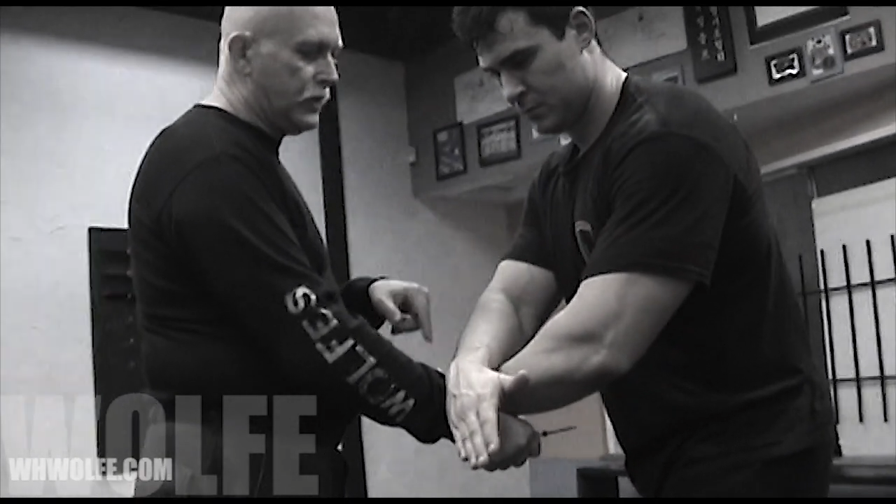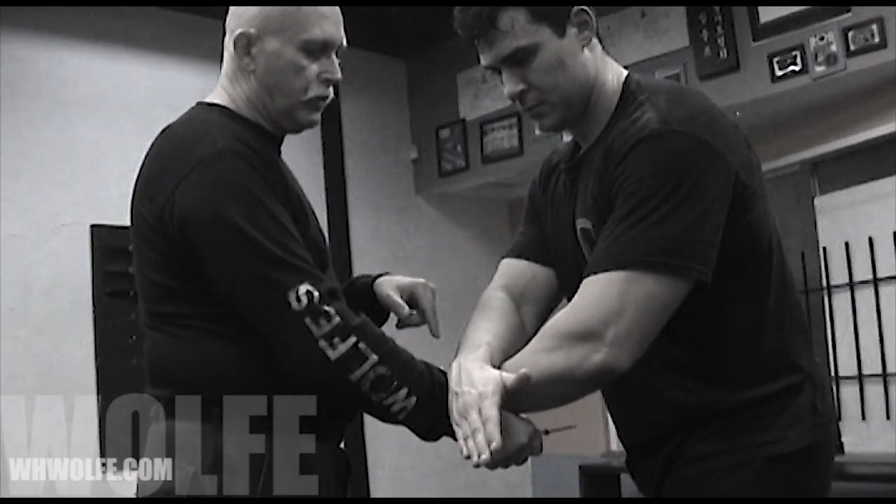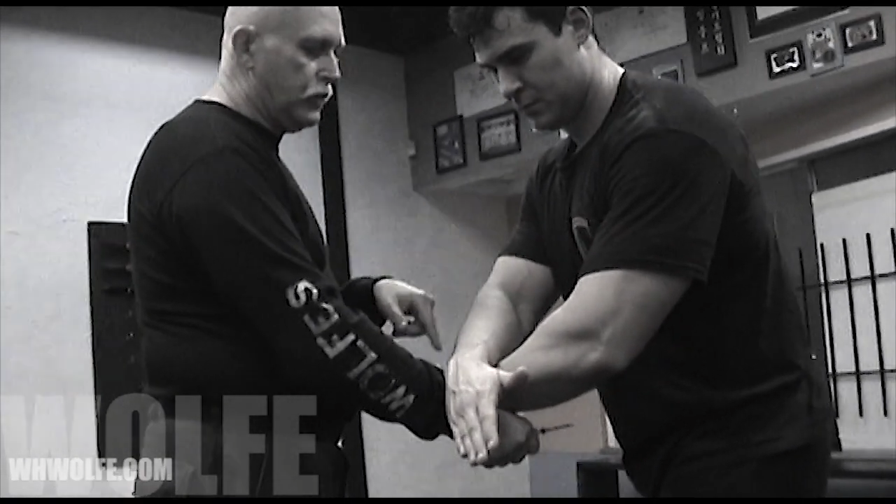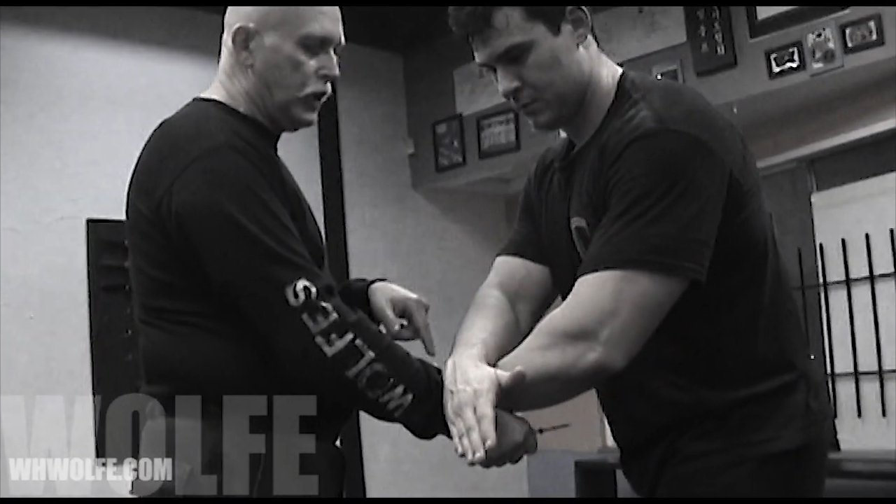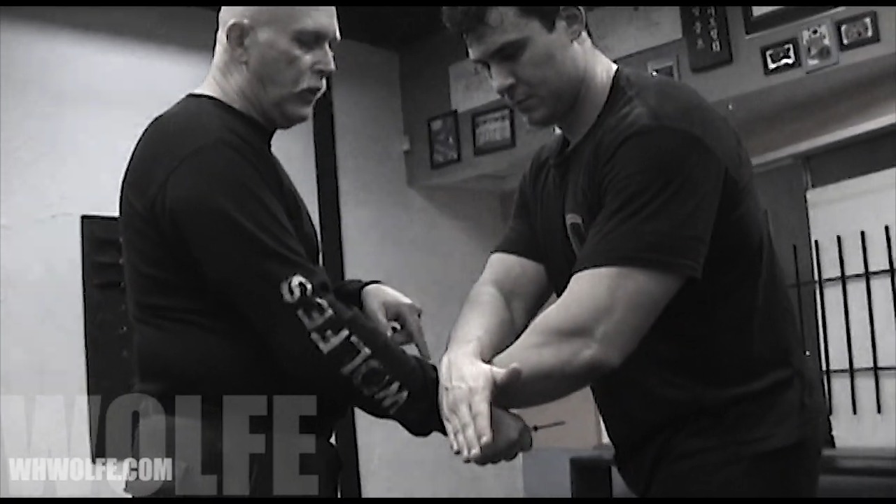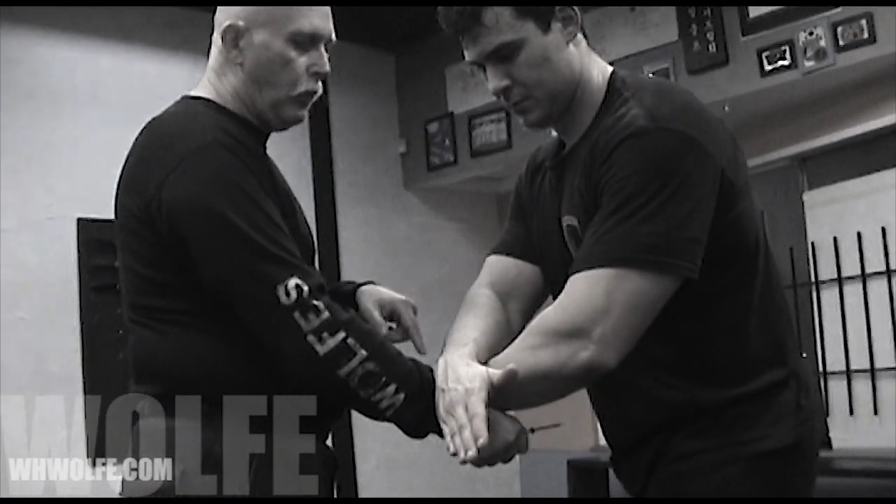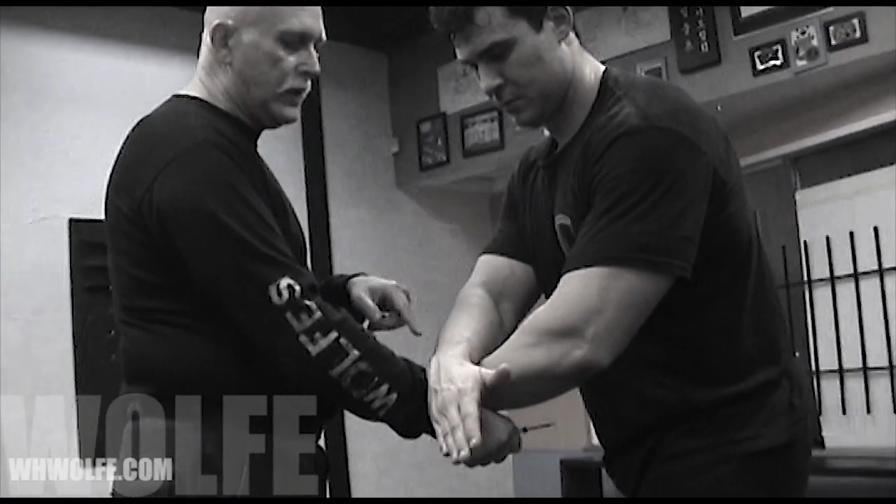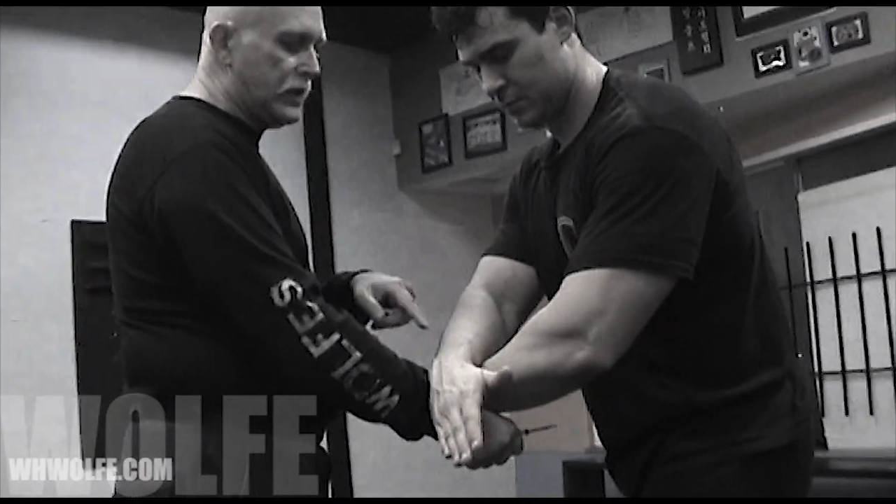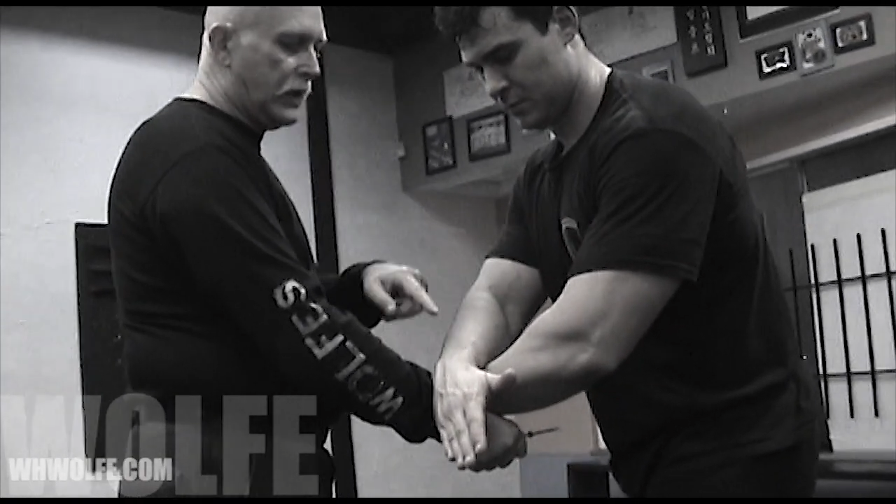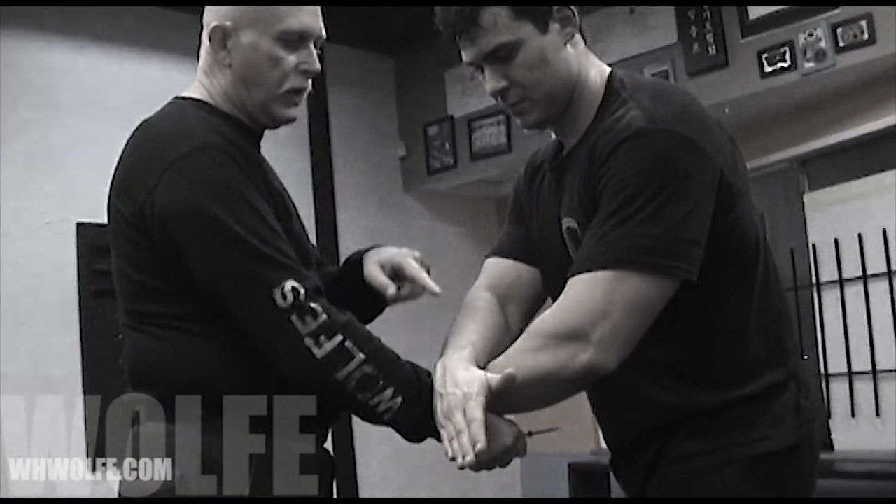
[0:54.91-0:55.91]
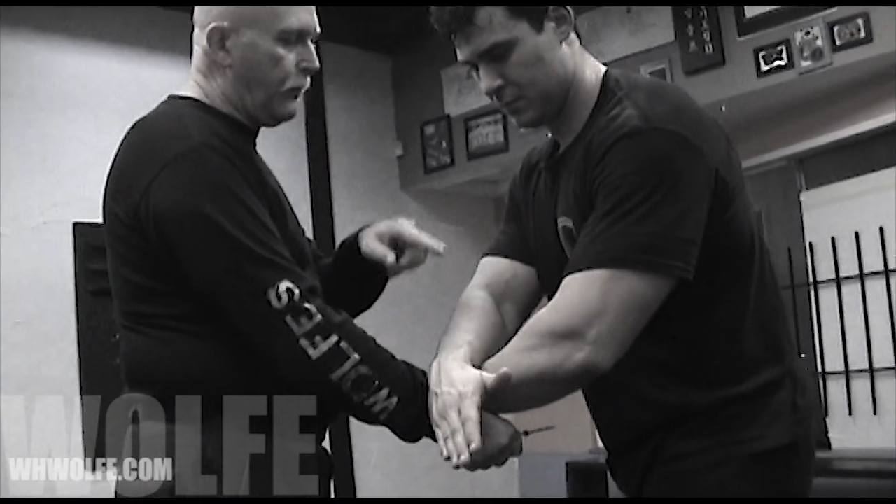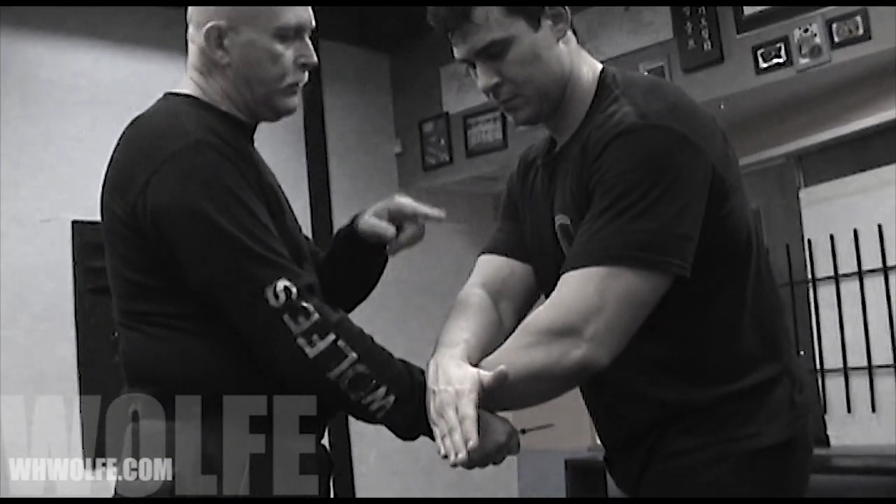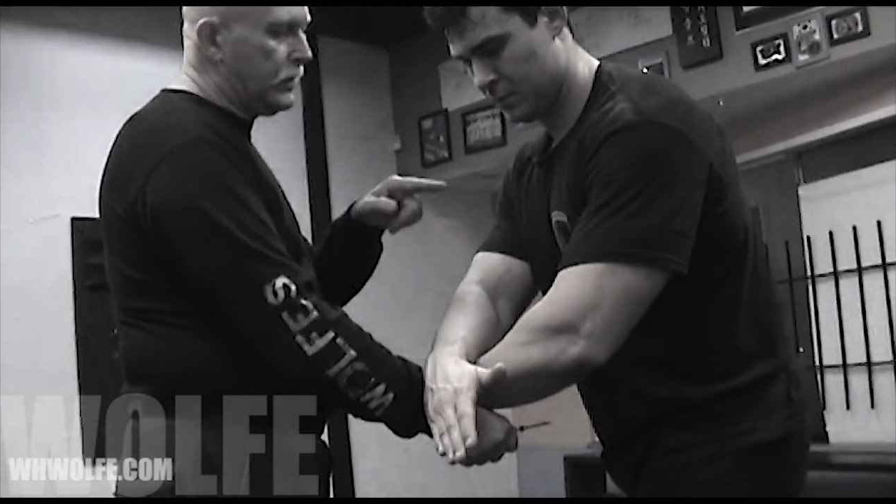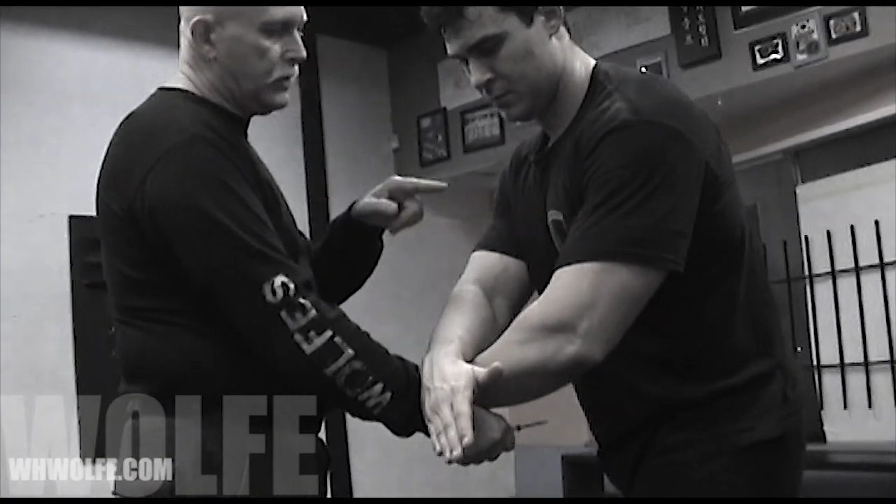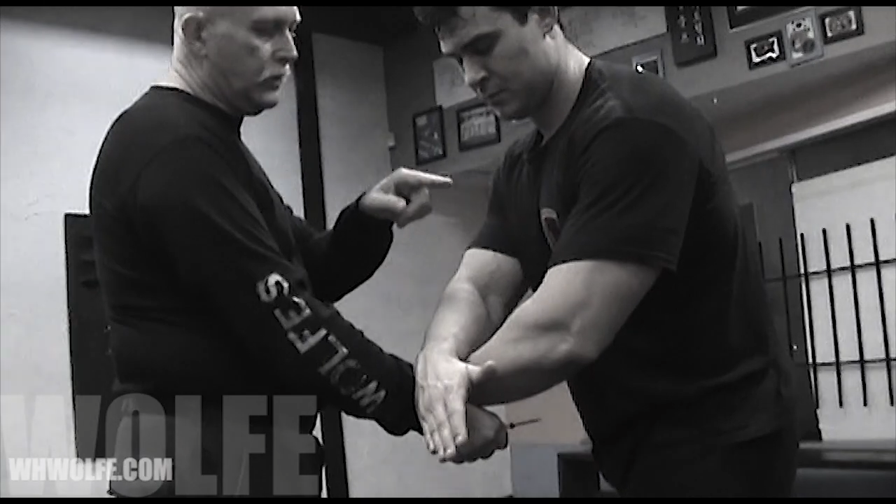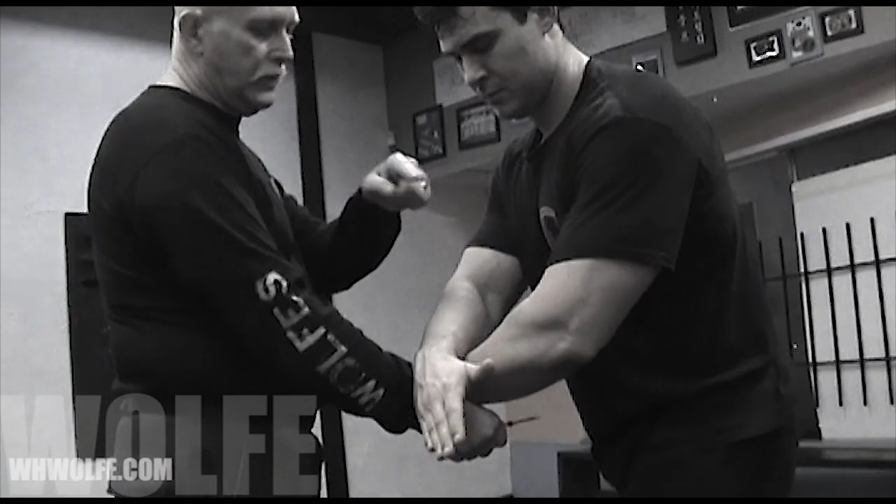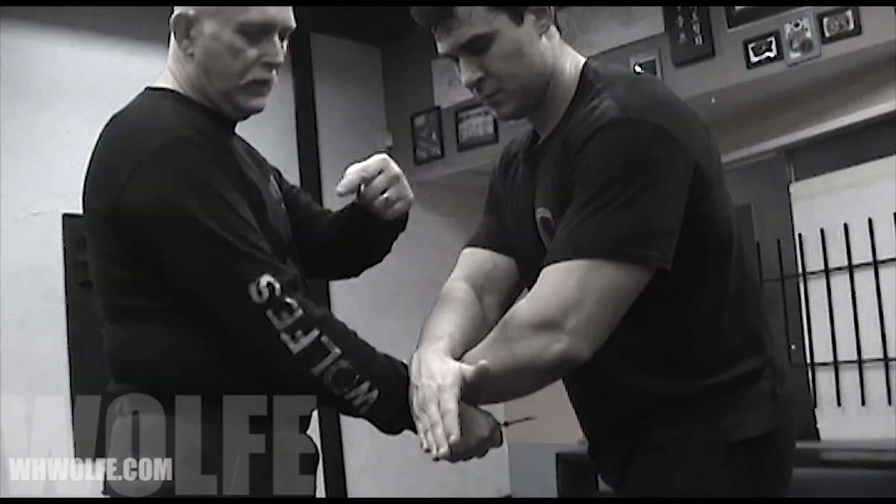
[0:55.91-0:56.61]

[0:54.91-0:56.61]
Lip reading: So if Jay wants to come to